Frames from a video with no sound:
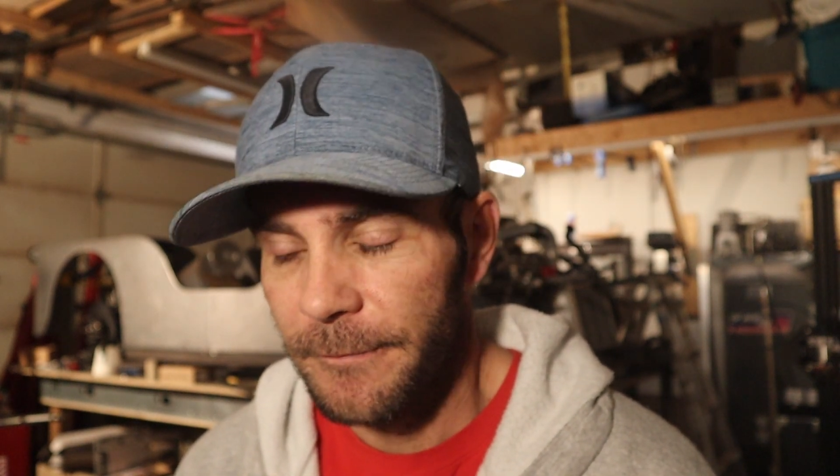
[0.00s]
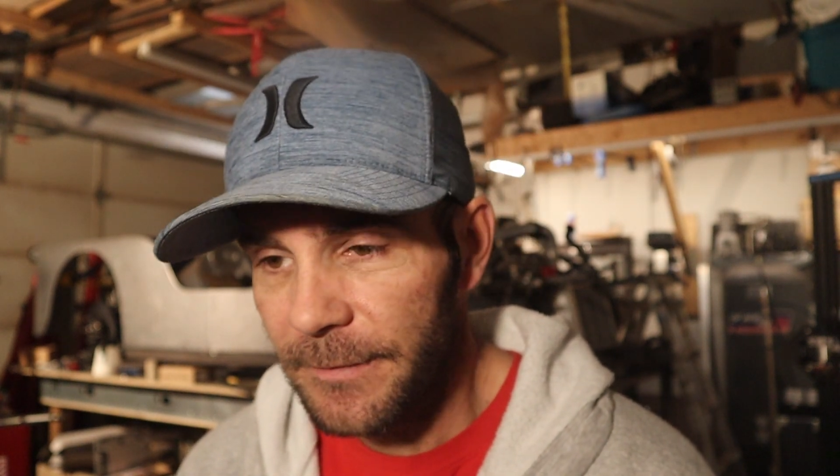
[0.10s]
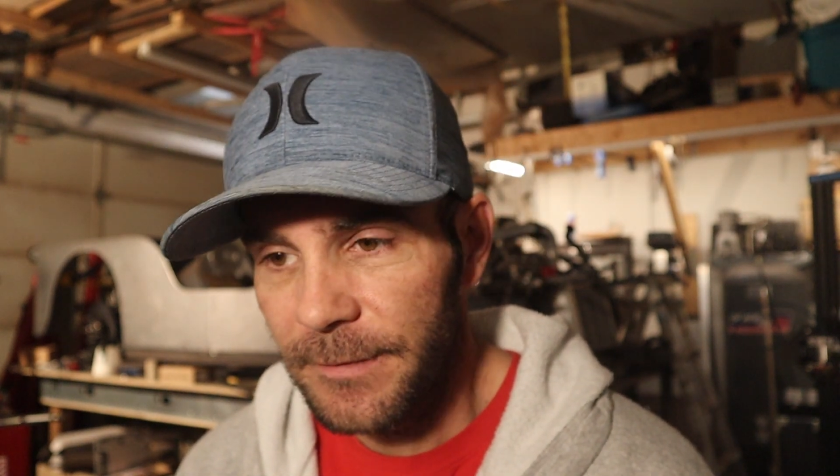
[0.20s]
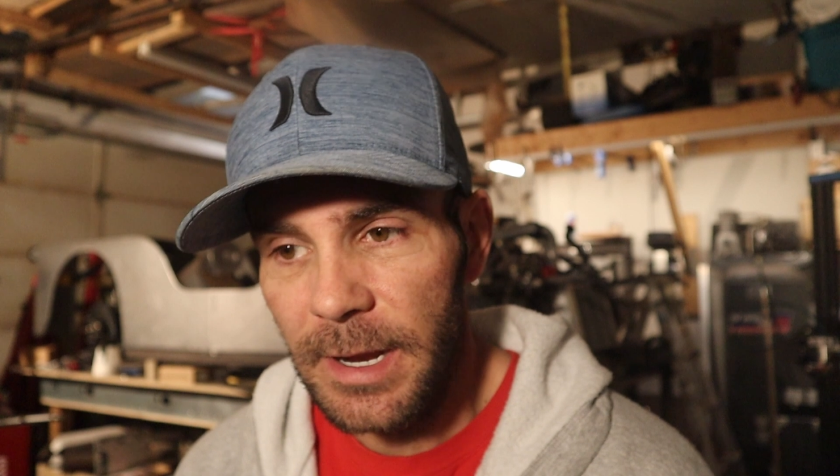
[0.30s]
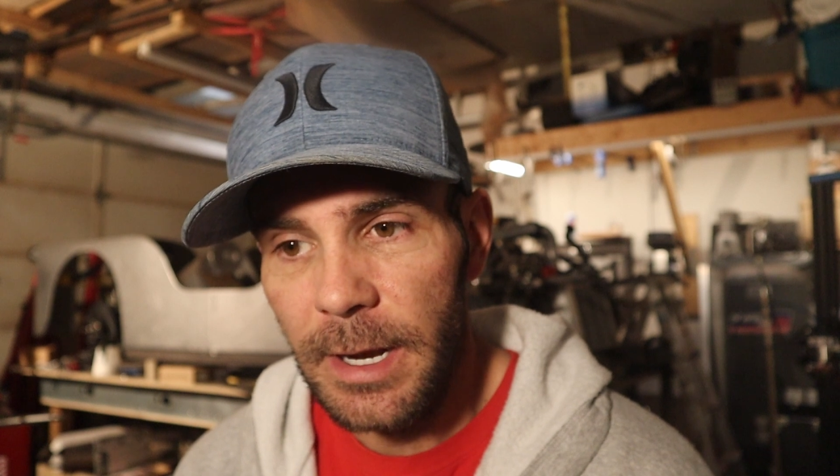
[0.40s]

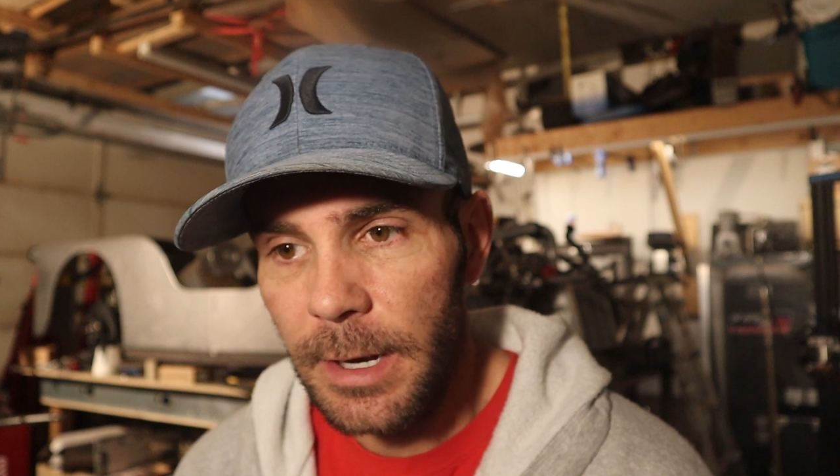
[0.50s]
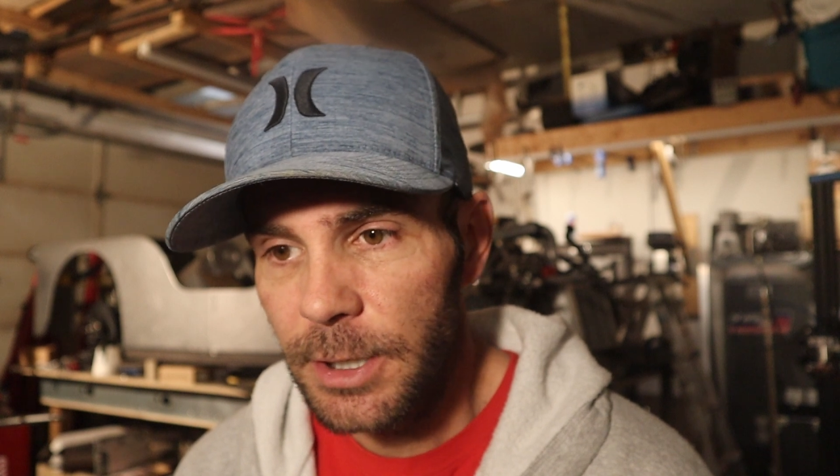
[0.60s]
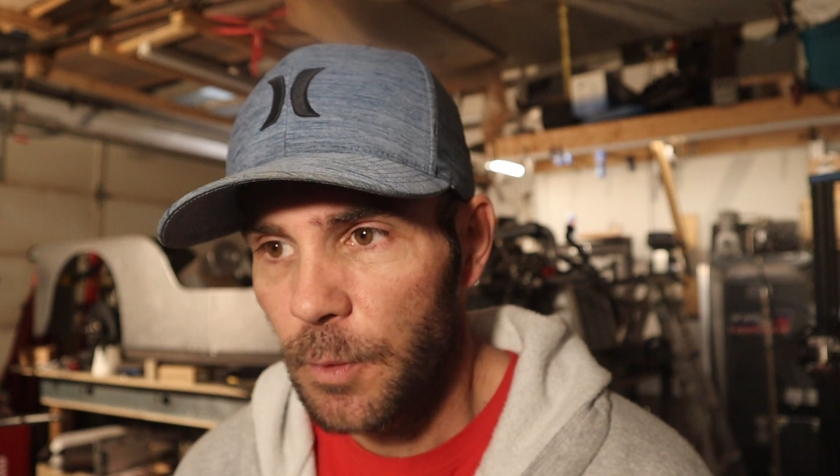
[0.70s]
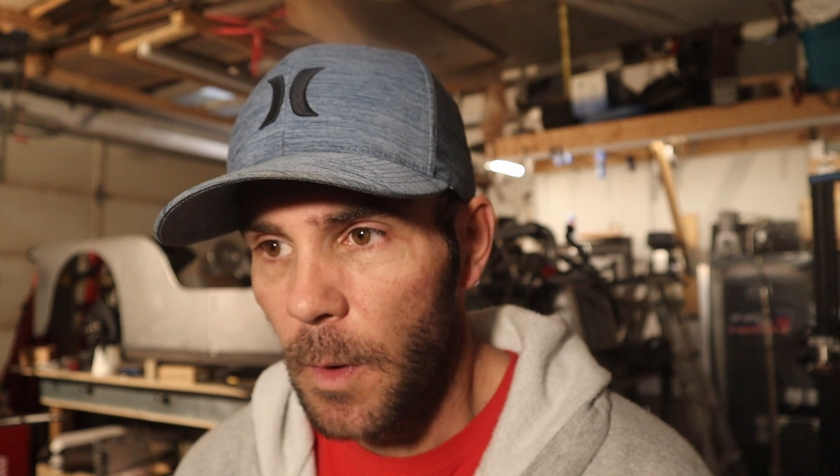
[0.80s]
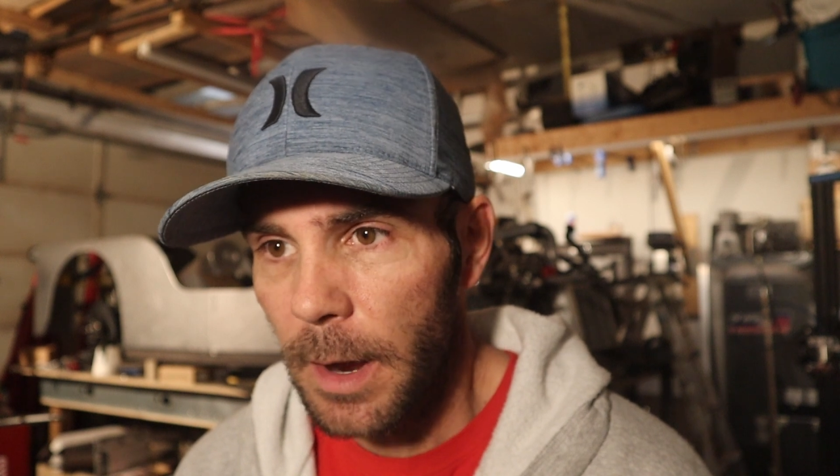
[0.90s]

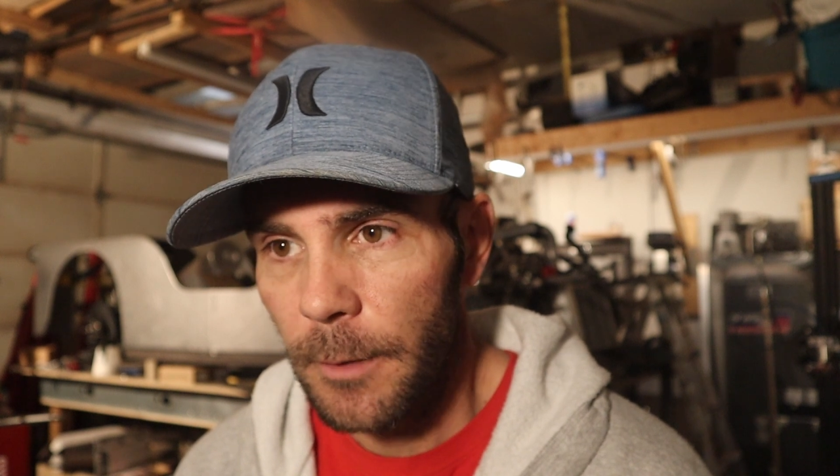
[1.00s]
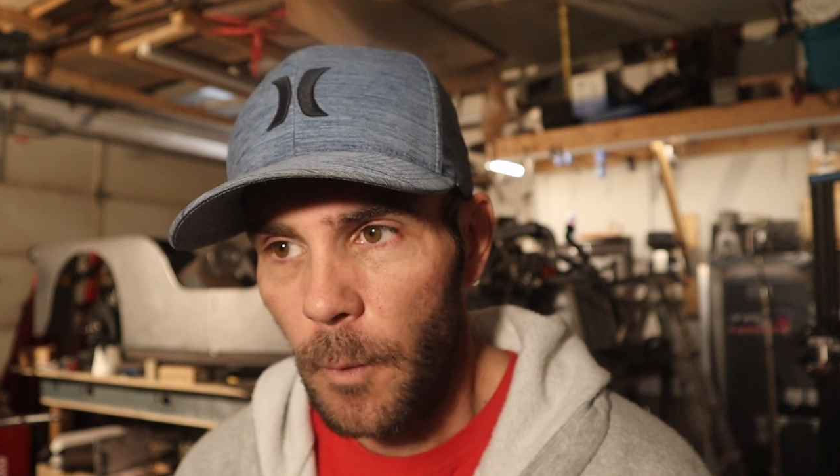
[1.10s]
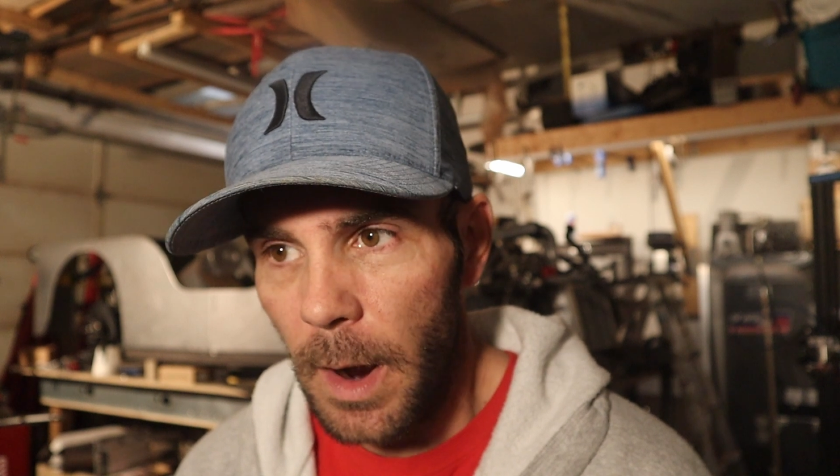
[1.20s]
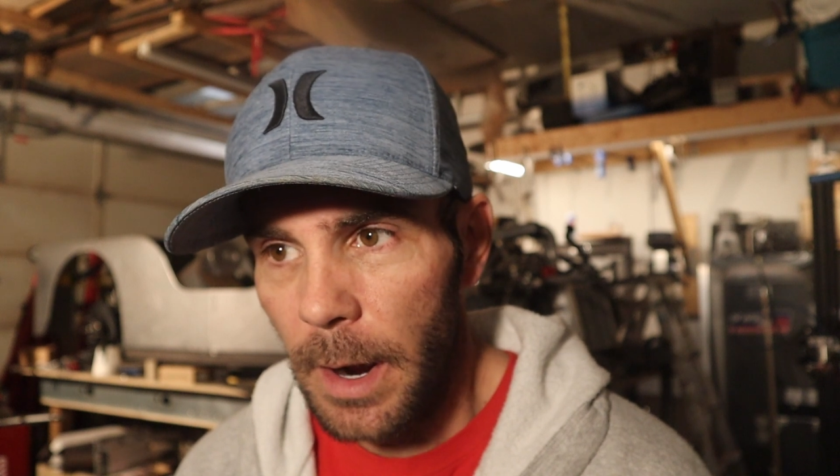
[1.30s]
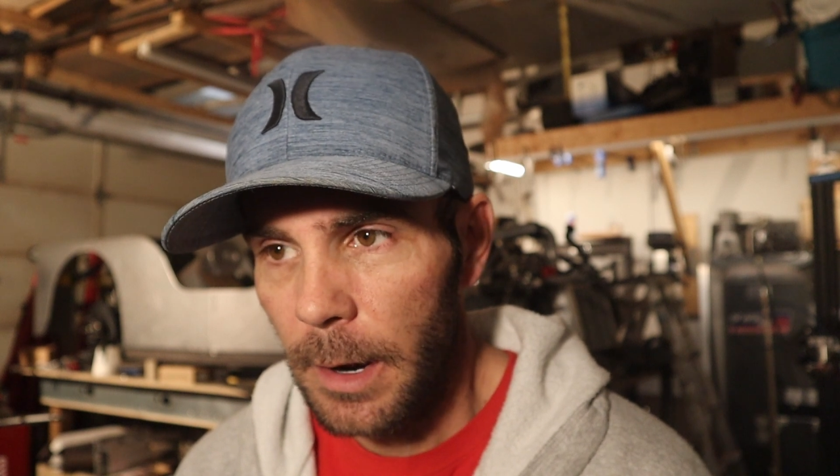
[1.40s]
15-inch
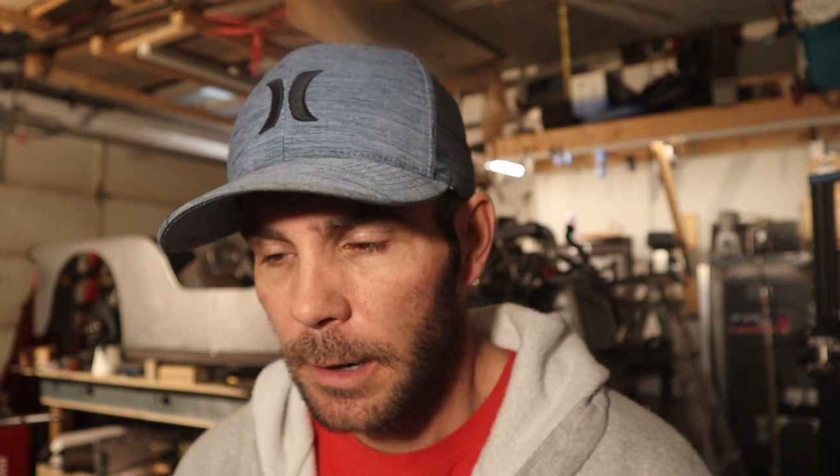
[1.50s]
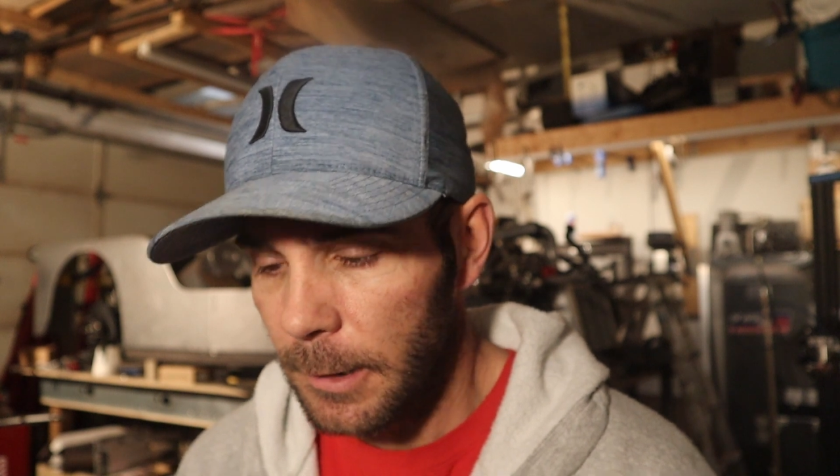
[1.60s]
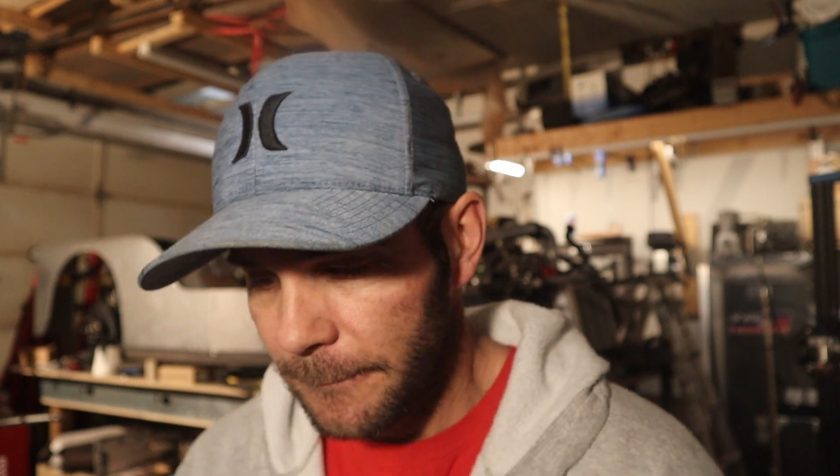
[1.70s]
wire,